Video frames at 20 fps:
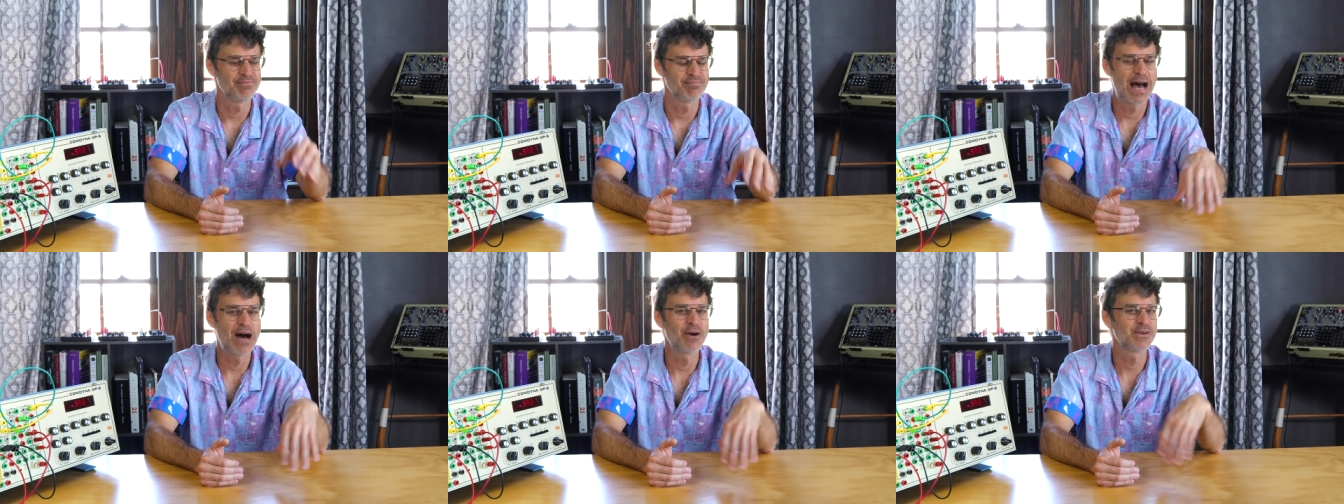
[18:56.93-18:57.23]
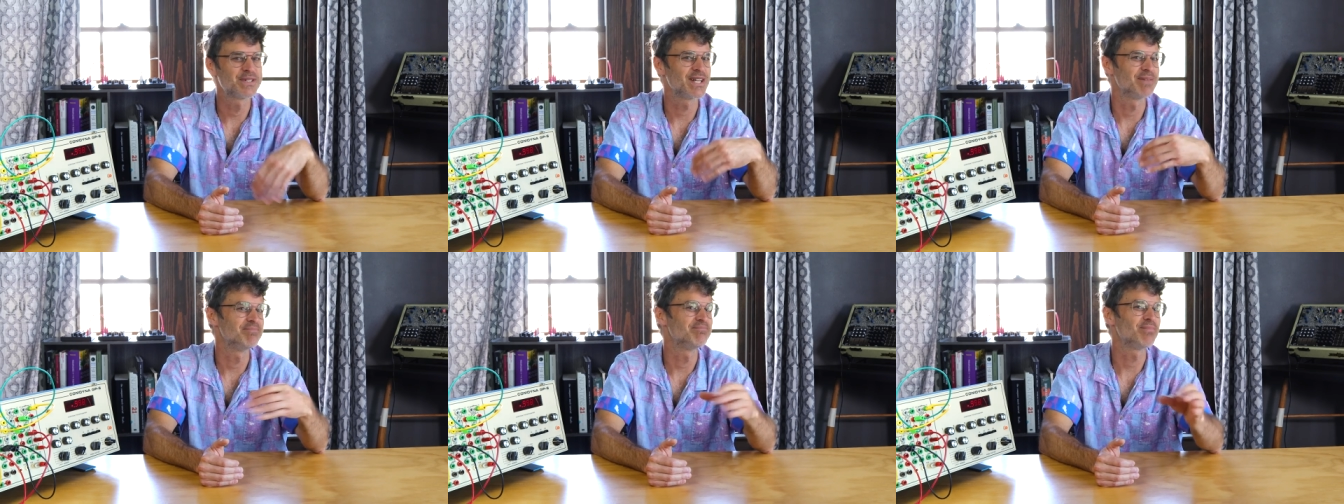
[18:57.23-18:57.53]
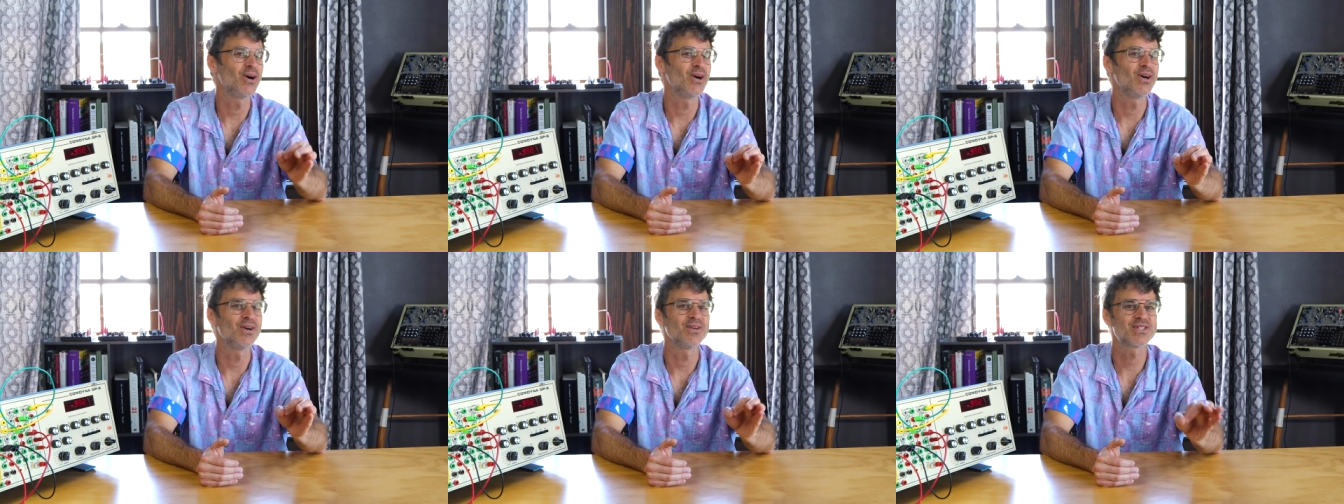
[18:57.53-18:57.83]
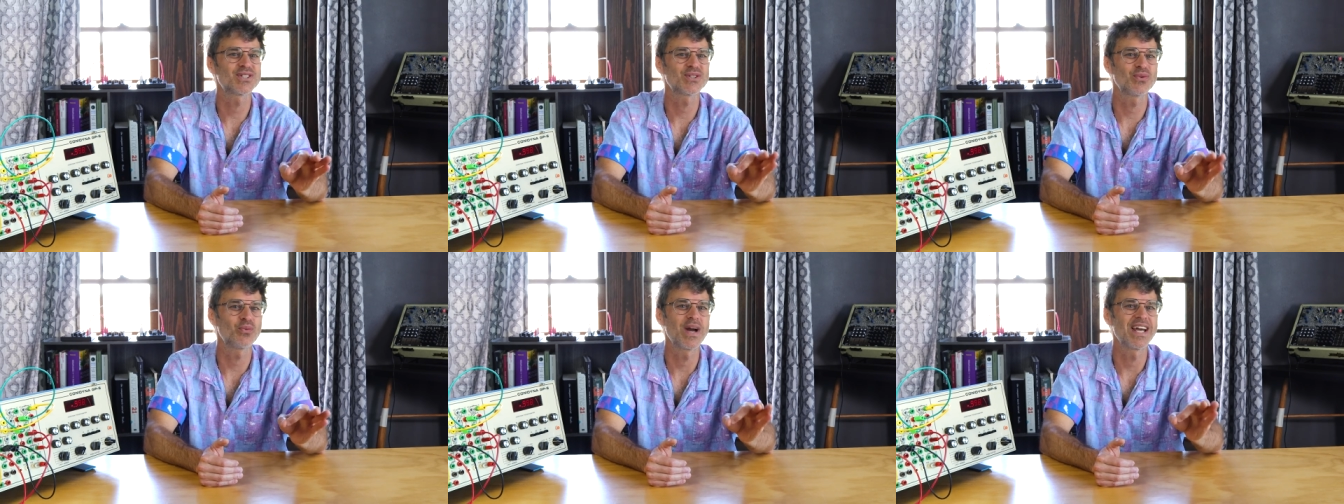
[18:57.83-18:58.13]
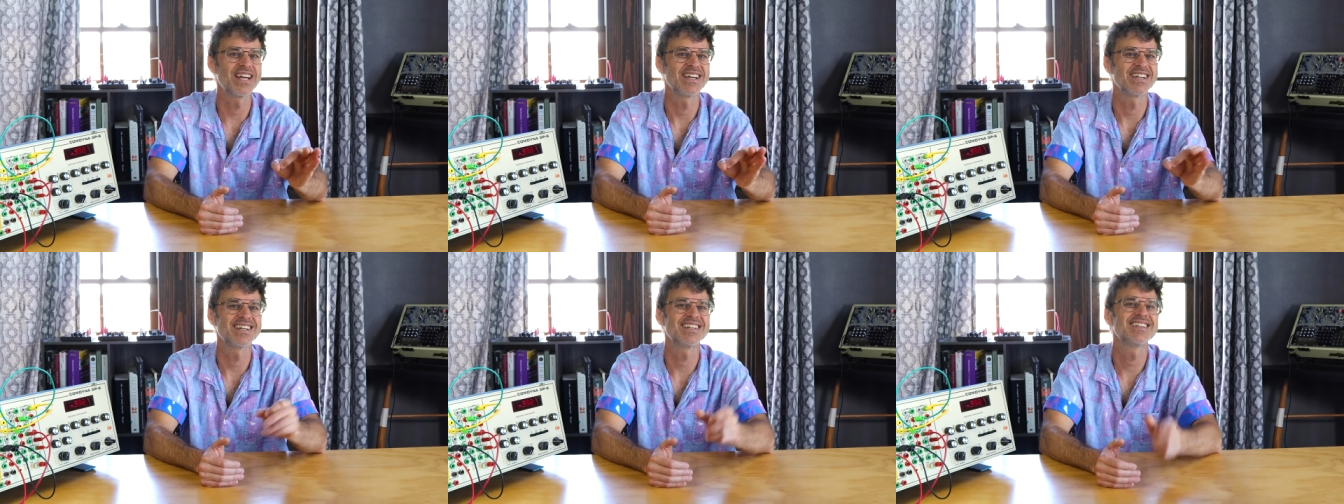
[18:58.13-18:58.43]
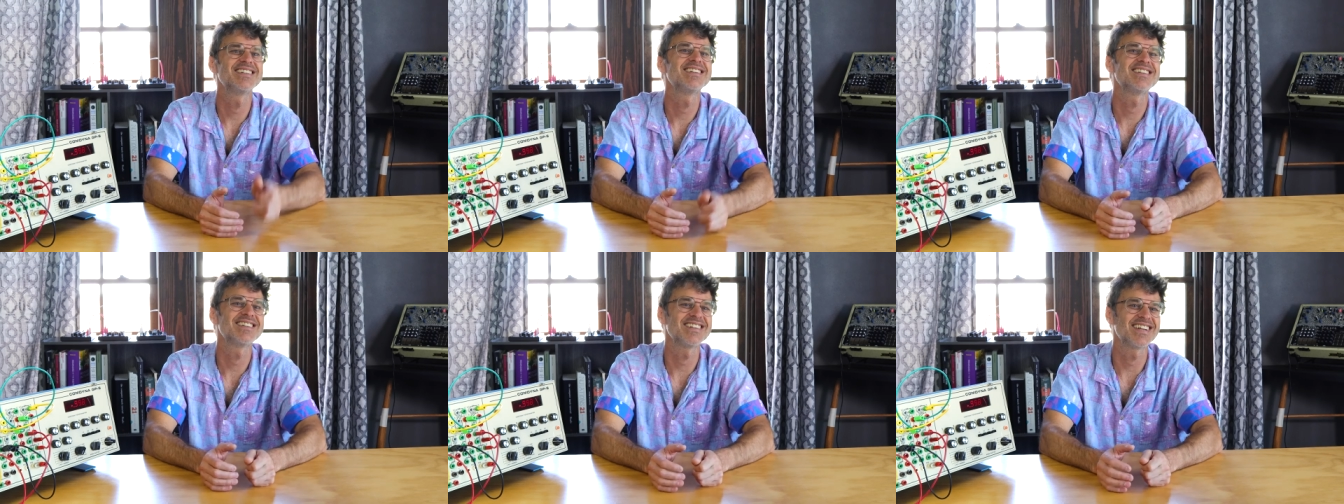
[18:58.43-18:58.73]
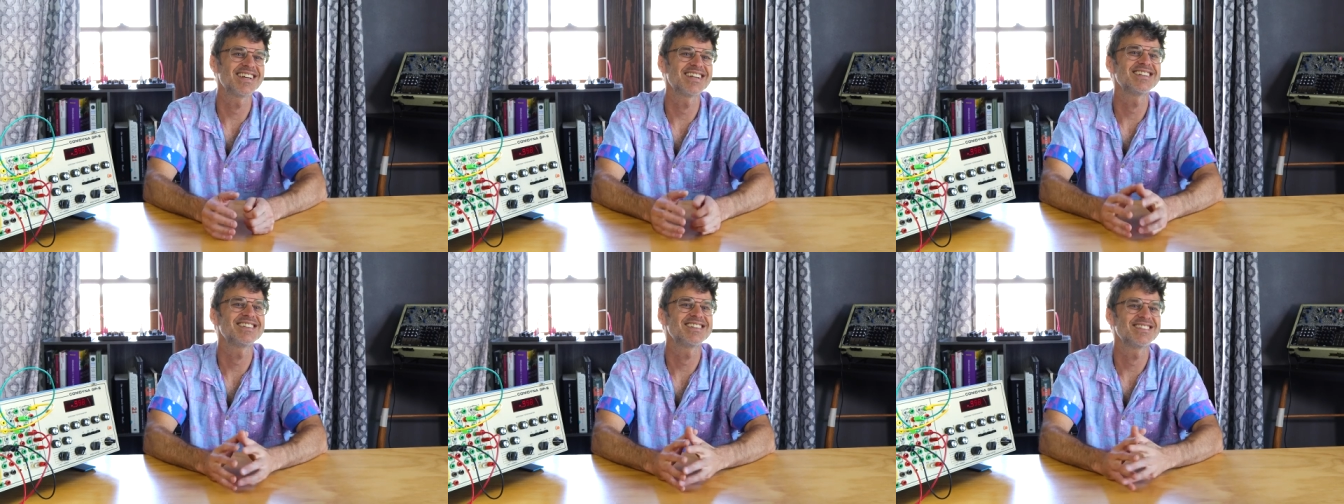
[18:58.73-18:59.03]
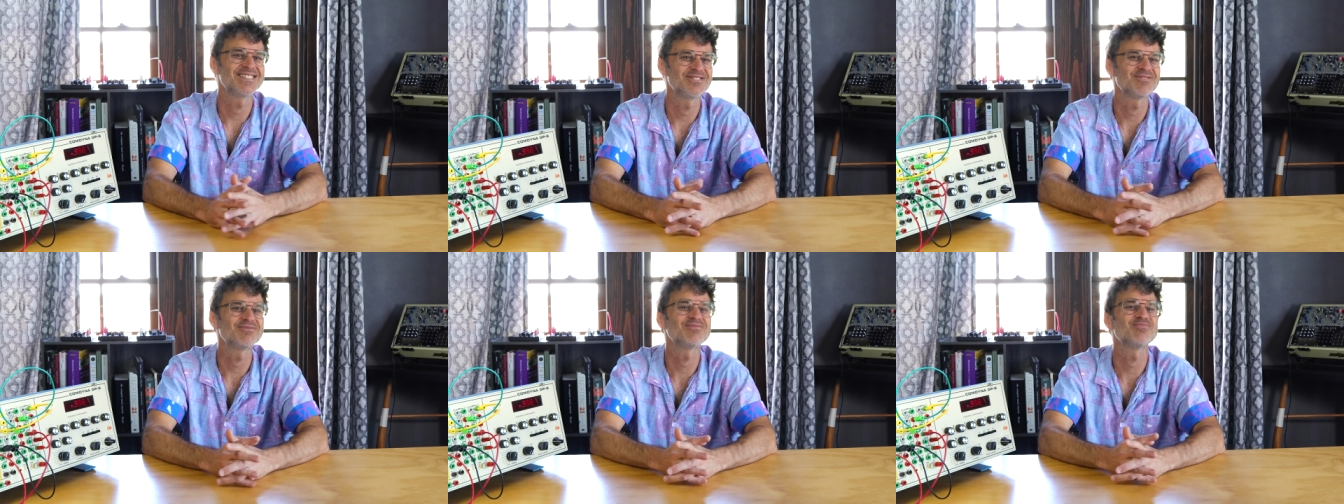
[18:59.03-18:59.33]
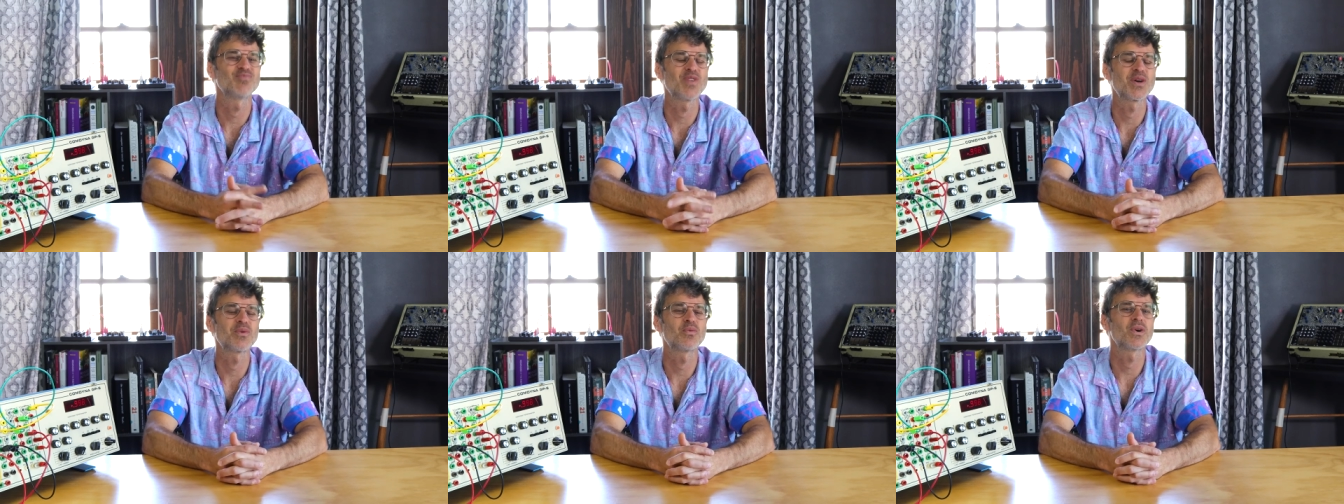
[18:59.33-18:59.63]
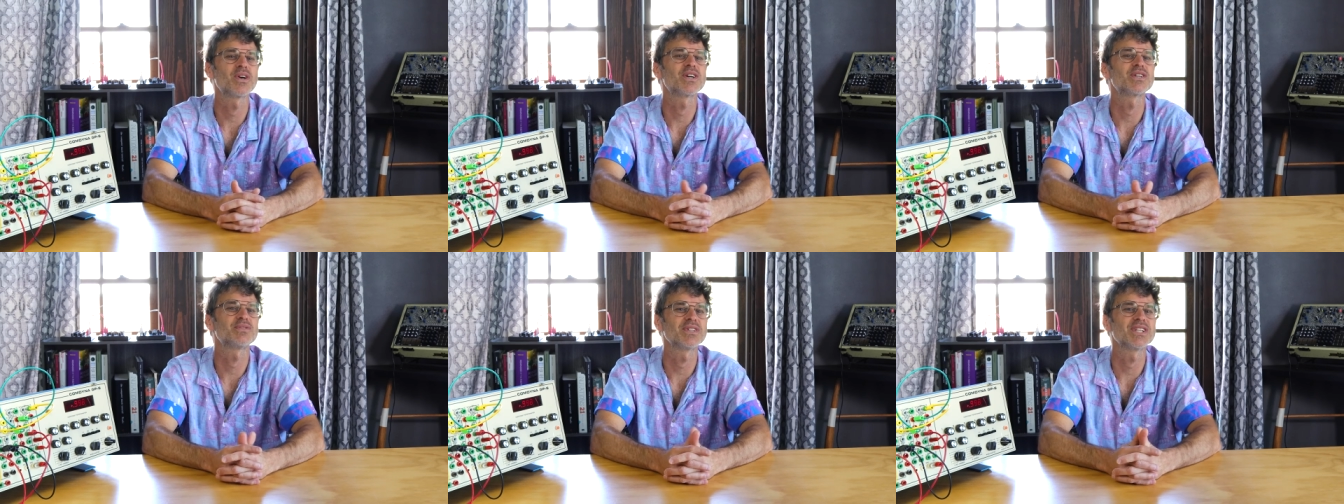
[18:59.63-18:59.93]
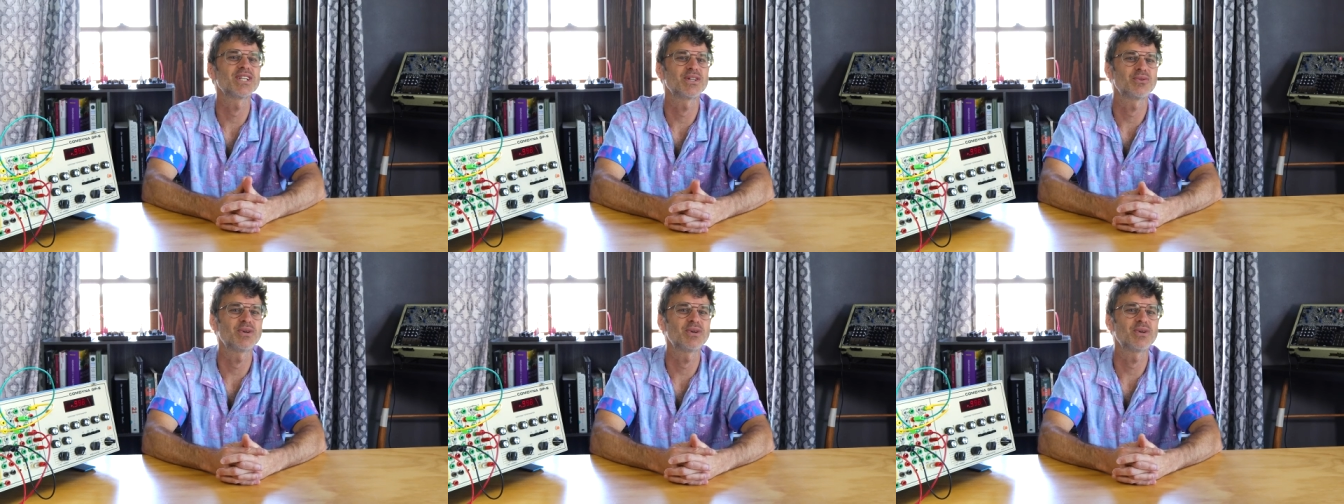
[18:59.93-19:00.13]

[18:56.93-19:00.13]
bouncing ball swing that that works